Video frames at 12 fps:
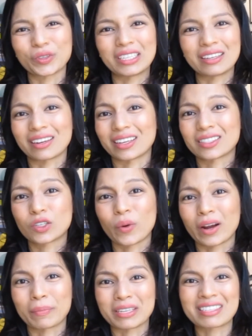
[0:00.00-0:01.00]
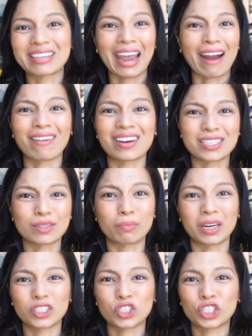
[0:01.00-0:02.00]
like to wear mascara as
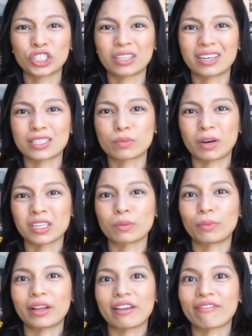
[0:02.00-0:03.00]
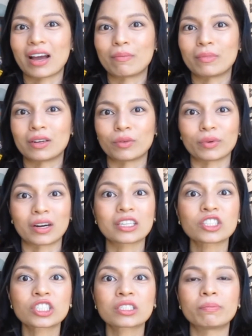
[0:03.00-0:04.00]
much as possible if I'm in a
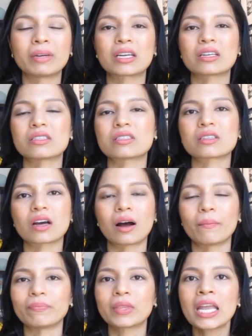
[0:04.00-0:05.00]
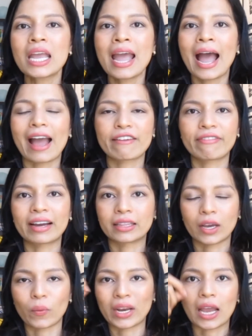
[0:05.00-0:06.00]
rush, because I find
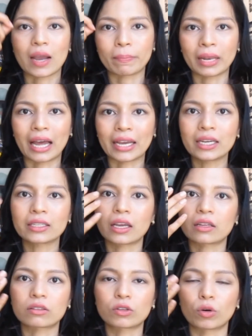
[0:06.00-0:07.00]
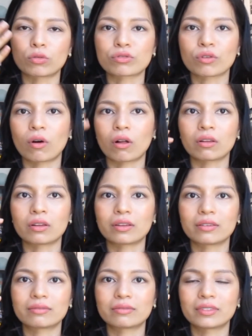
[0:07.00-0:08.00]
that when I apply it, it goes all
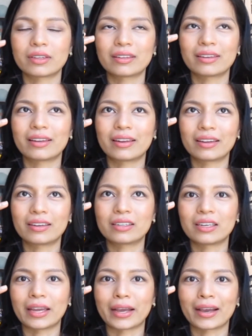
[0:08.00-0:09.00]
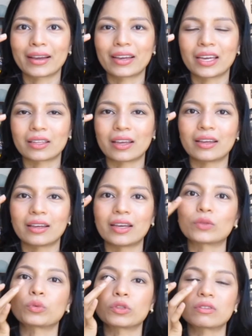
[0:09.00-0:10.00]
like
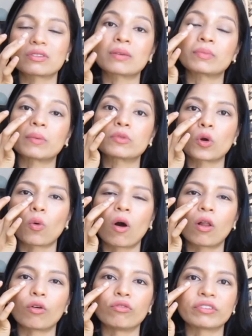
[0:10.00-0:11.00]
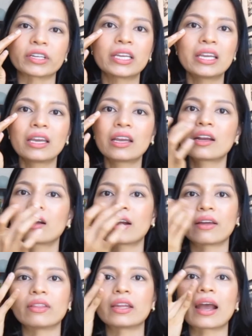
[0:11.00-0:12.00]
it would sometimes go all over here,
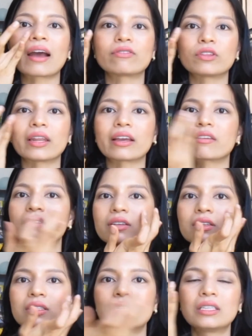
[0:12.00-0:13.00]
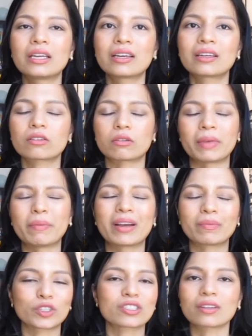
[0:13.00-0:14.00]
and then I have to like clean it, or maybe
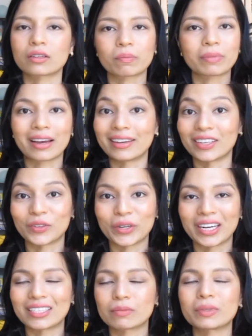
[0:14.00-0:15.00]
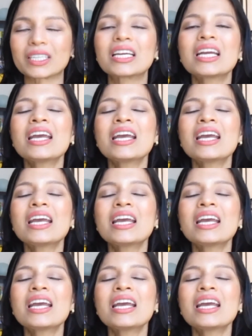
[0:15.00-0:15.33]
I'm just not applying it right. But